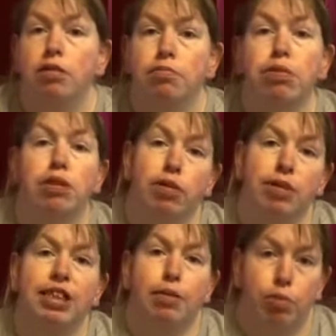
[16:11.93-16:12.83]
But the
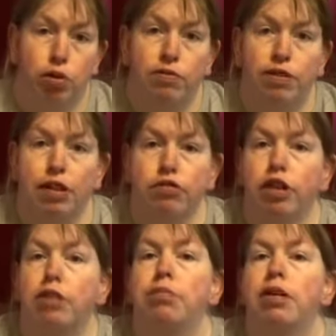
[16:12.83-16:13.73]
woman's now blocked from that
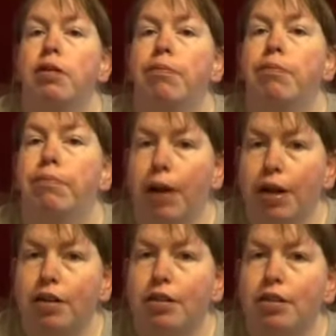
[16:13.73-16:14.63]
group. But
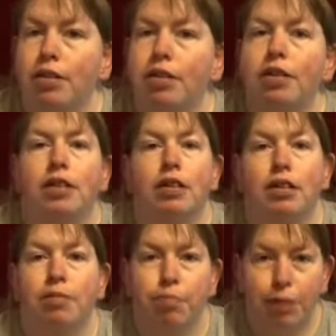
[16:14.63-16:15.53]

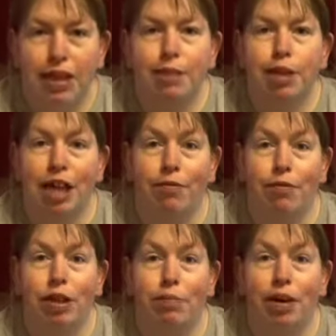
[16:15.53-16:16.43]
please be careful
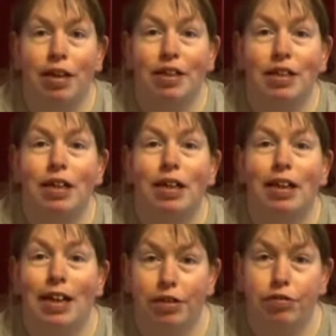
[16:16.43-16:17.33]
what you're buying
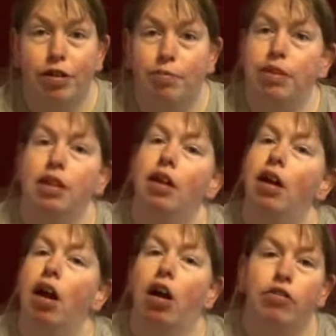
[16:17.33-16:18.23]
in groups.
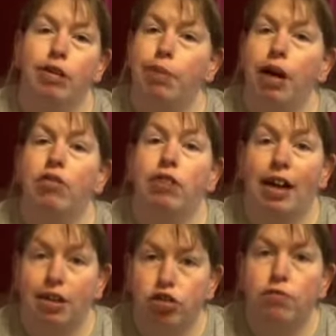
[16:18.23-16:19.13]
Only buy on
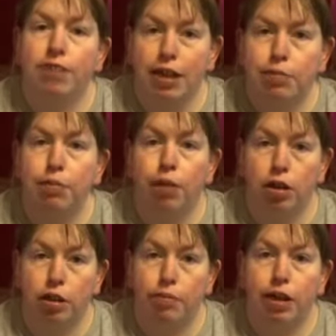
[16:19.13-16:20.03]
actual Facebook
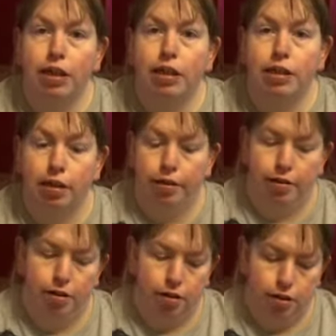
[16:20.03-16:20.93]
marketplace.
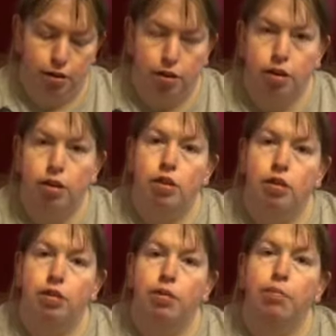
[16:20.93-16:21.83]

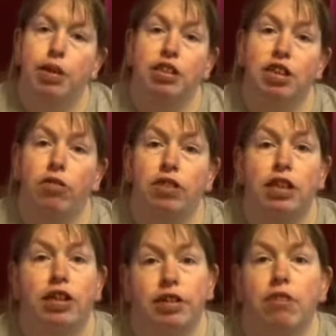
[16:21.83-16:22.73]
But she
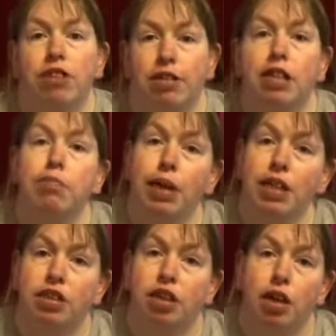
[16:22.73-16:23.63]
obviously used someone else's
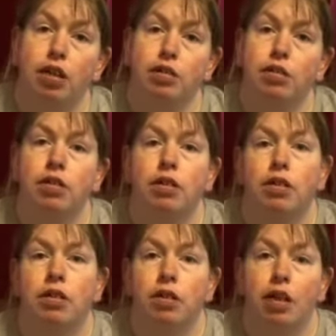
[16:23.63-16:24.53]
picture
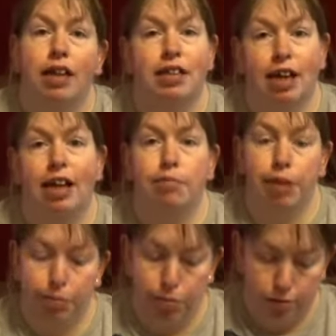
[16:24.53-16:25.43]
and scanned
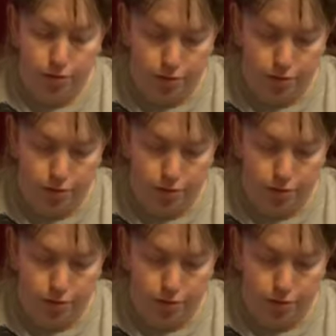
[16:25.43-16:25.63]
people.